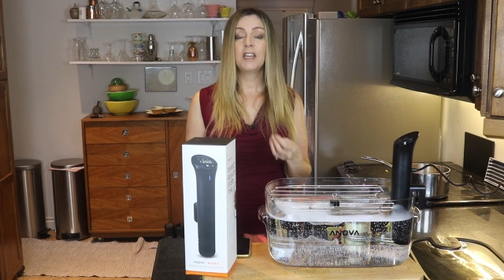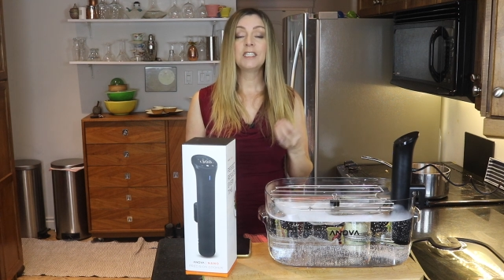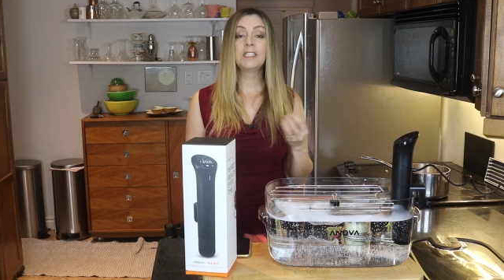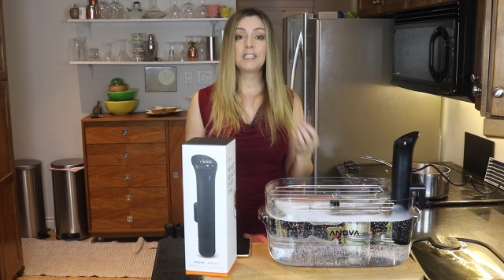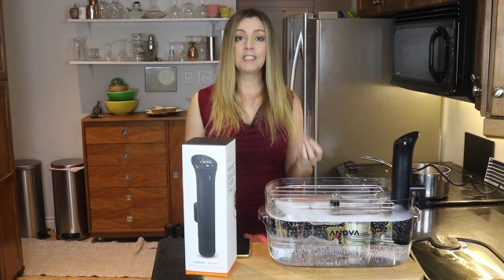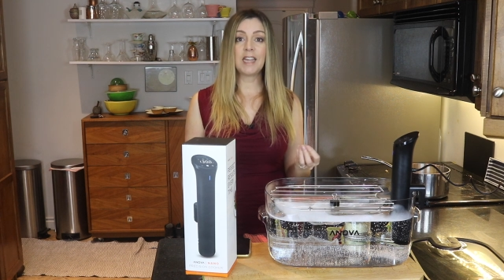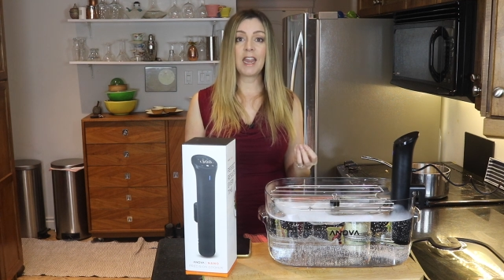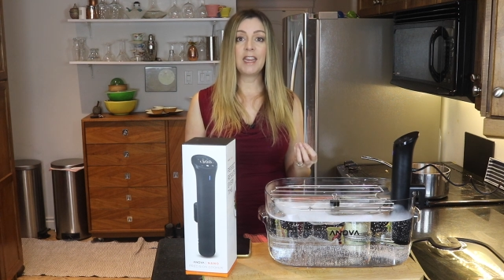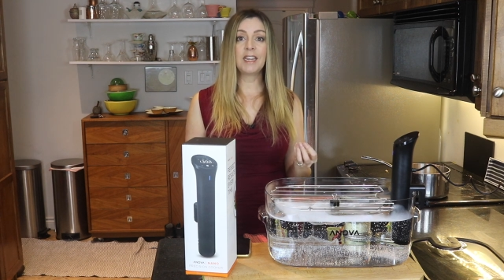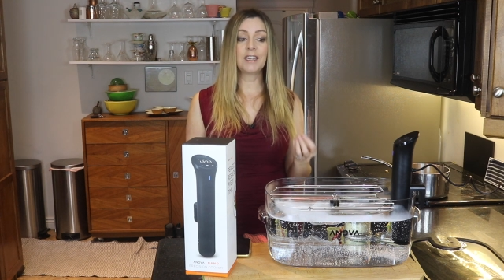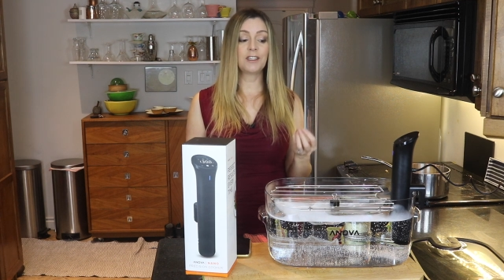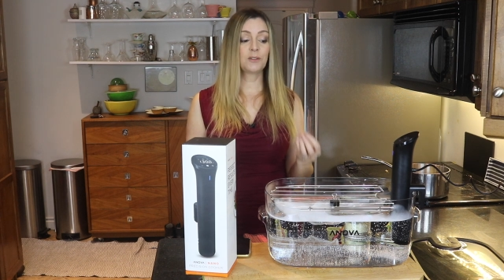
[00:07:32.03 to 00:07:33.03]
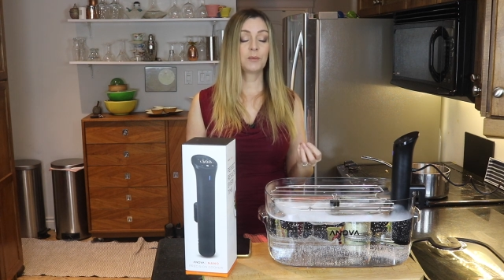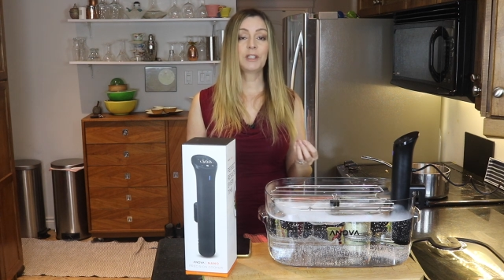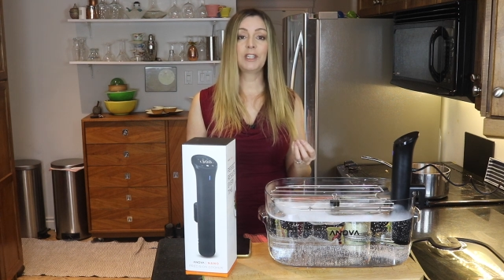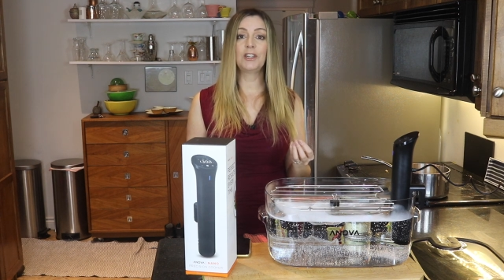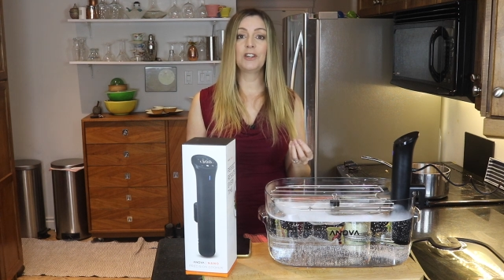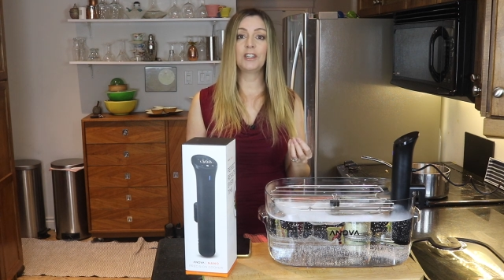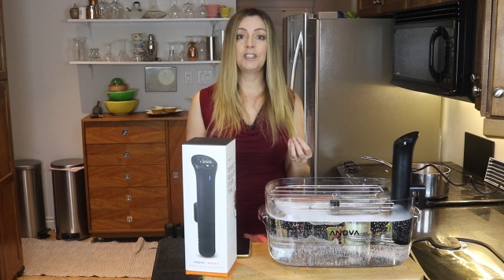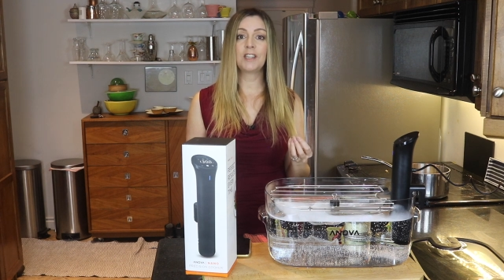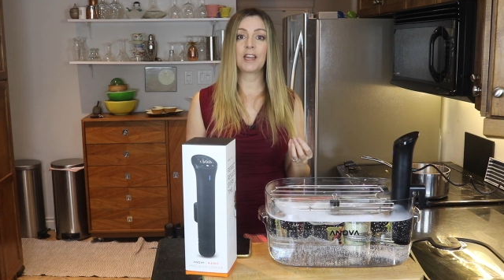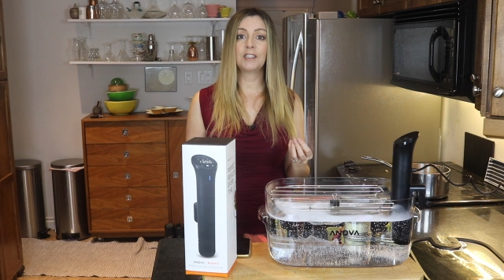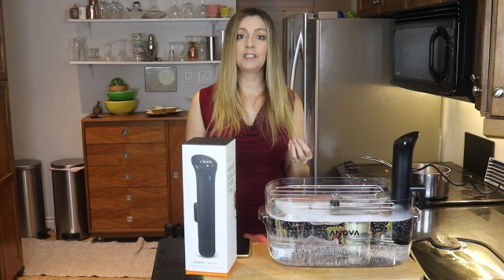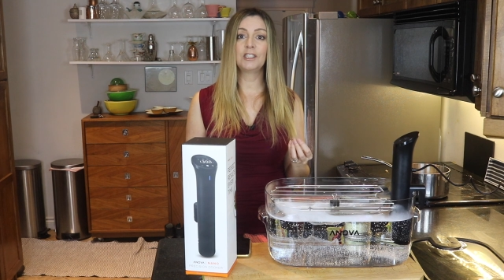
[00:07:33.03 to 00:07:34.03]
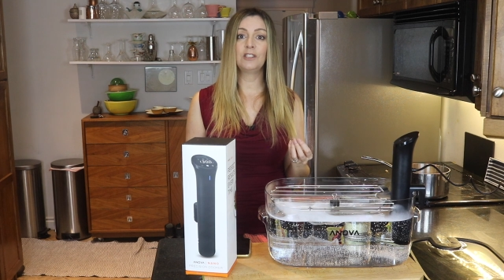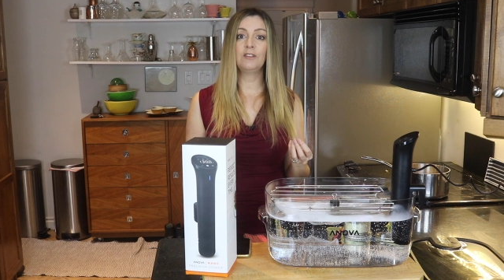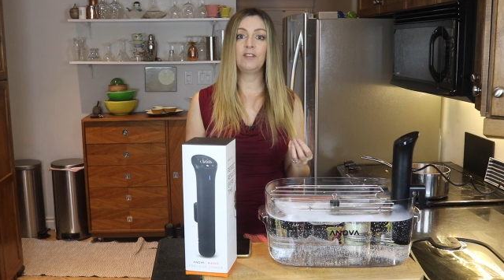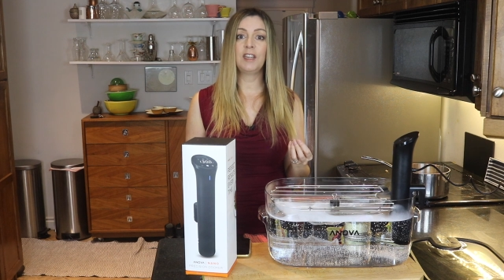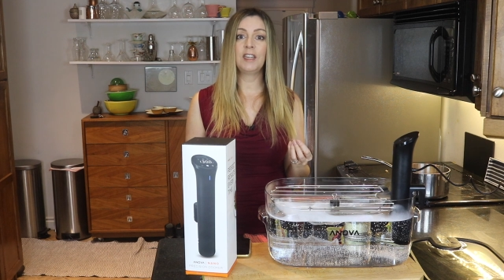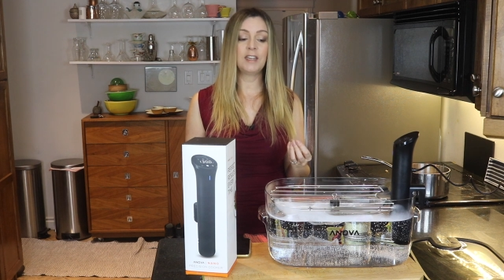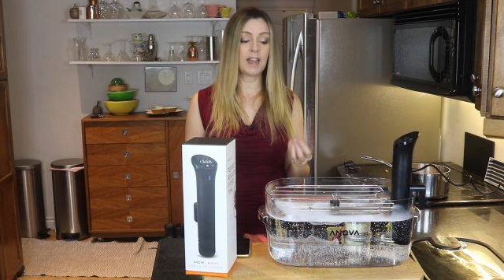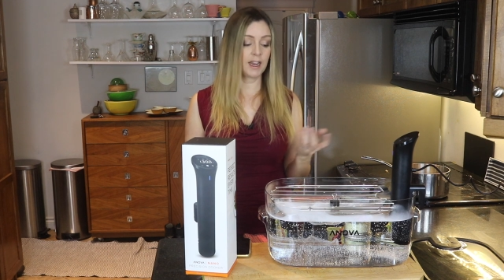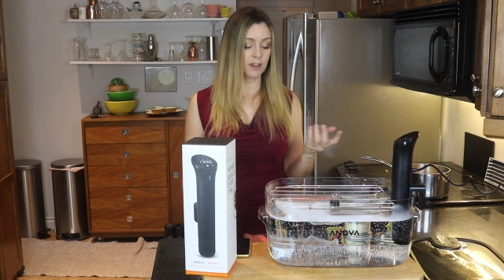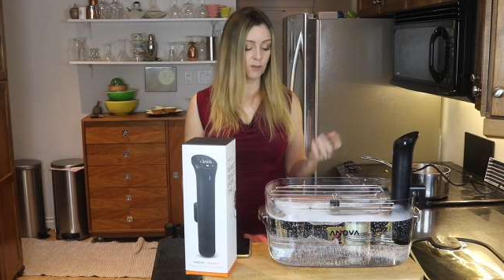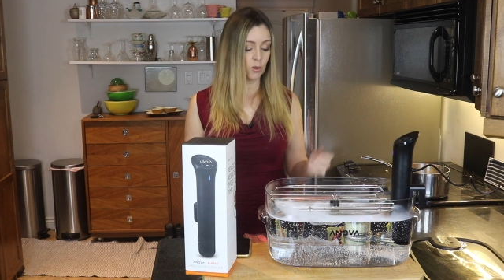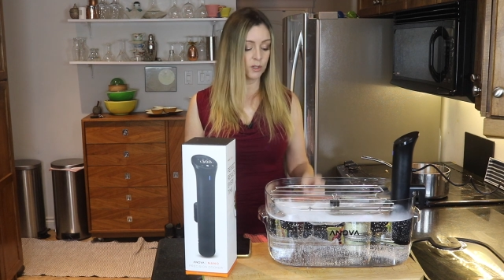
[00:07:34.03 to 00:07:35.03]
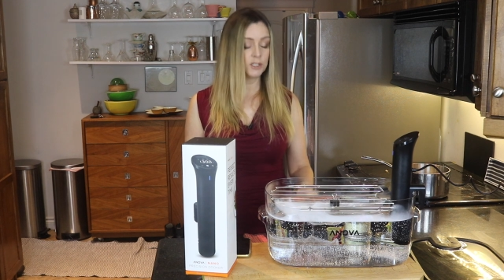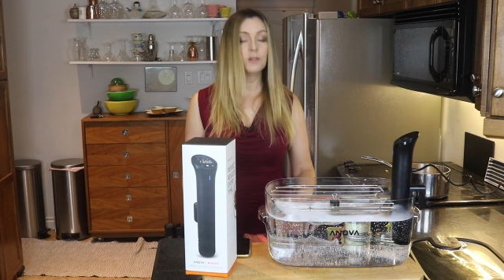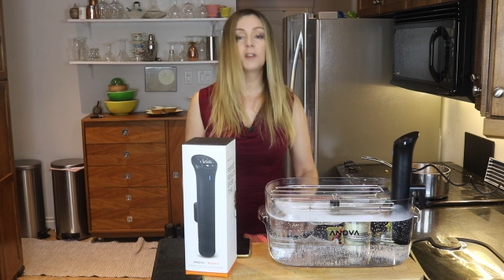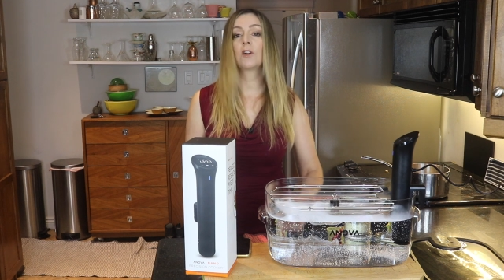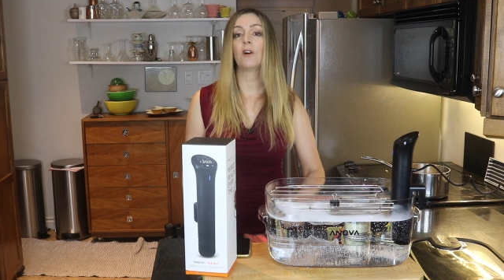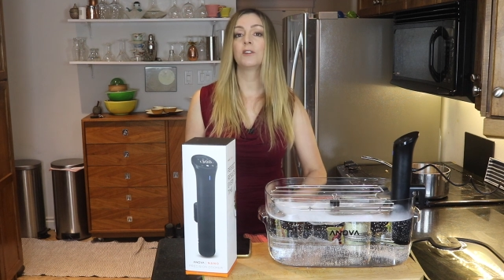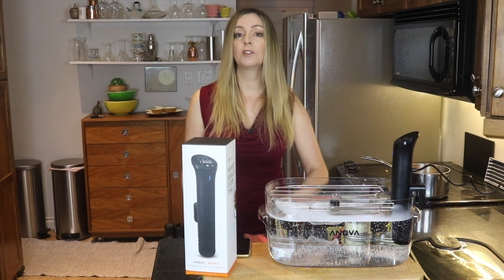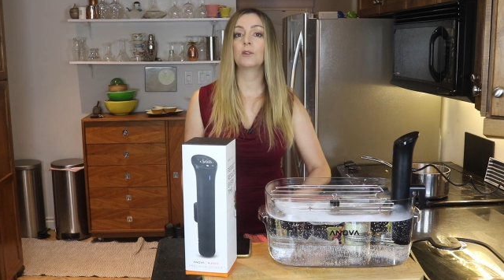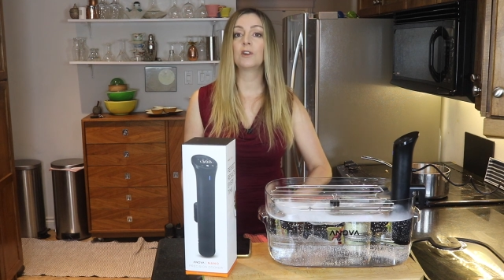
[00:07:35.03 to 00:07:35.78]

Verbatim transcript: Steak is really good done sous vide, and of course, you can also